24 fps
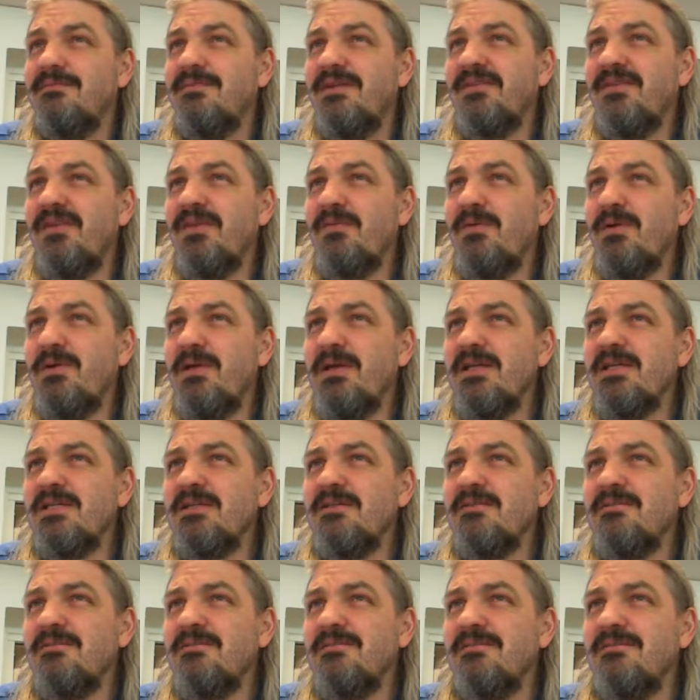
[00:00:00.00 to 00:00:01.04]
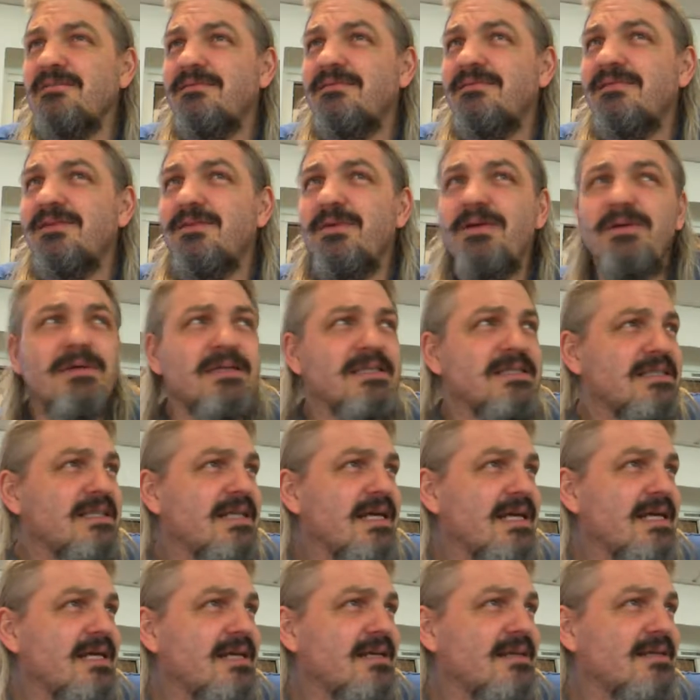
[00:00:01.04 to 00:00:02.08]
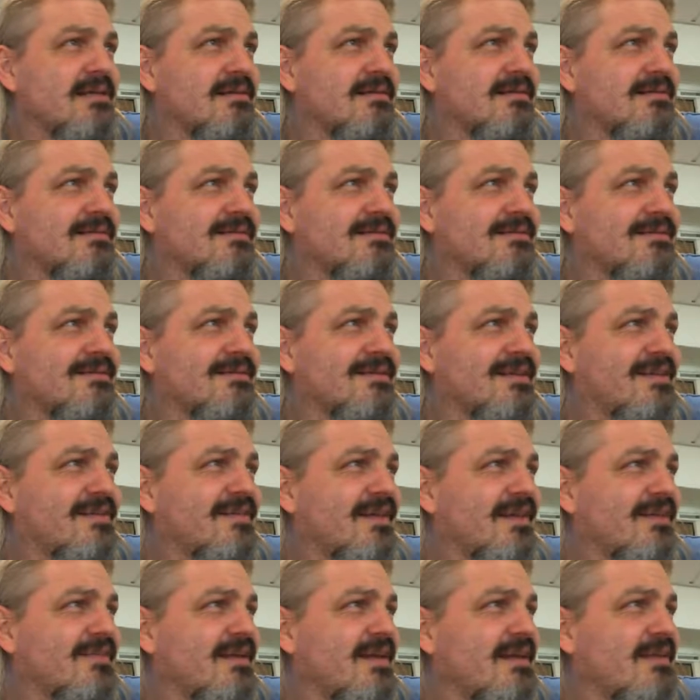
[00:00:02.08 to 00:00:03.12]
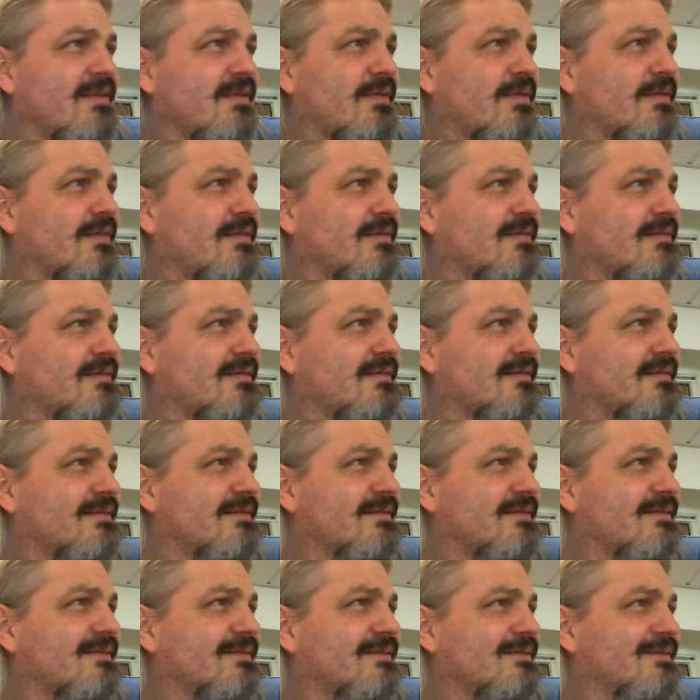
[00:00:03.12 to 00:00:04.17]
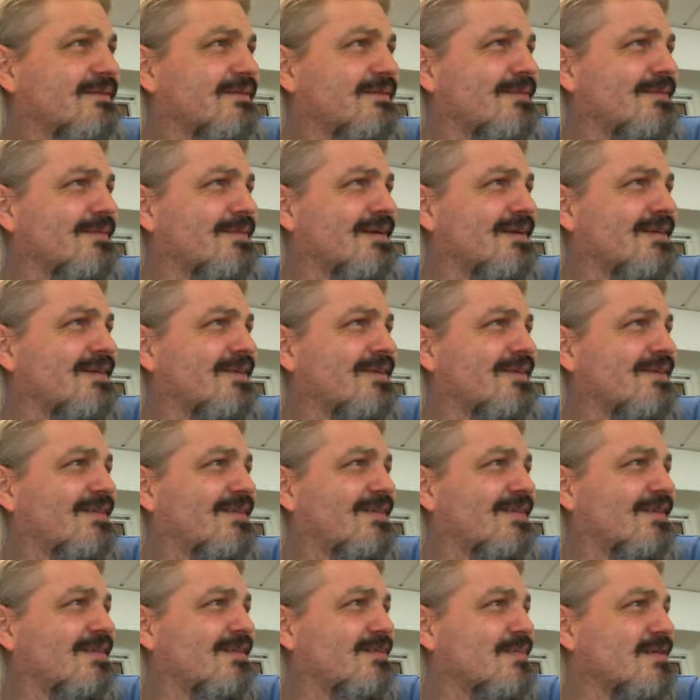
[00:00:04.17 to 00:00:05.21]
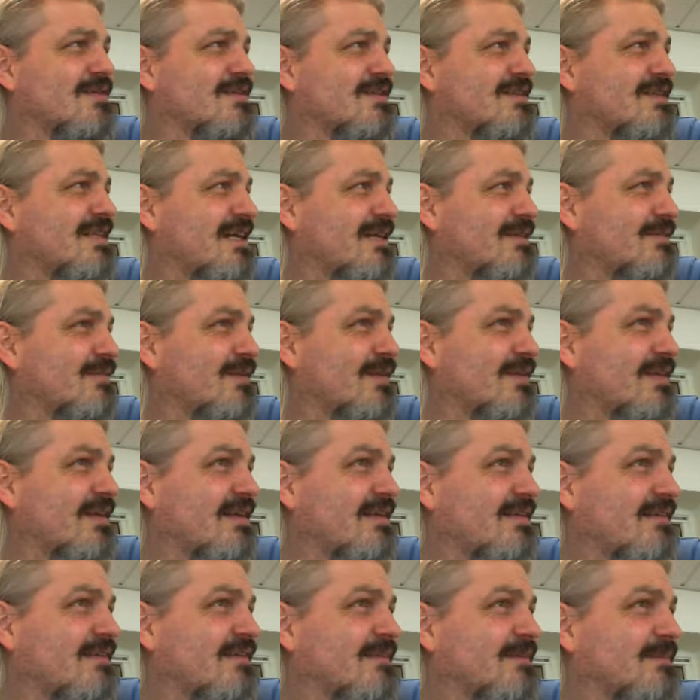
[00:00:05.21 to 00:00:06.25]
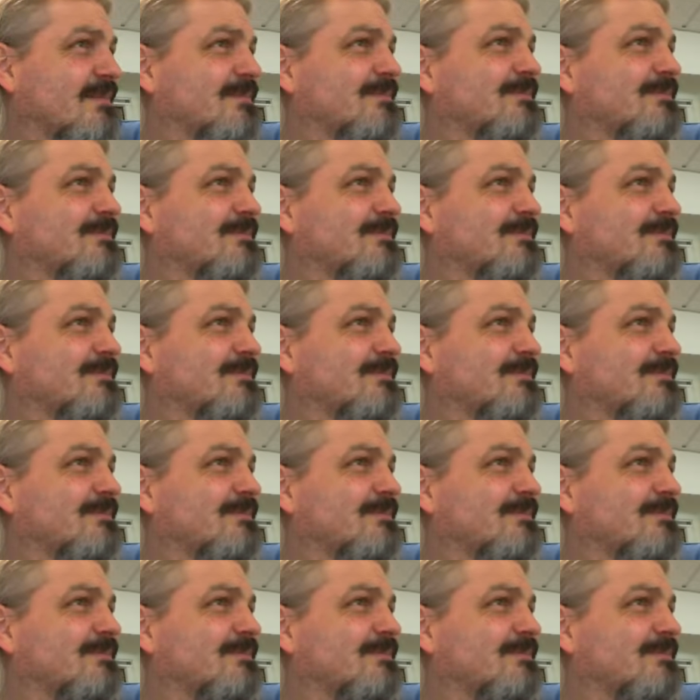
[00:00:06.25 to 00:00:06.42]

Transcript: Is it 3 weeks? 3 weeks today? The 16th? Is the submission date for the thesis?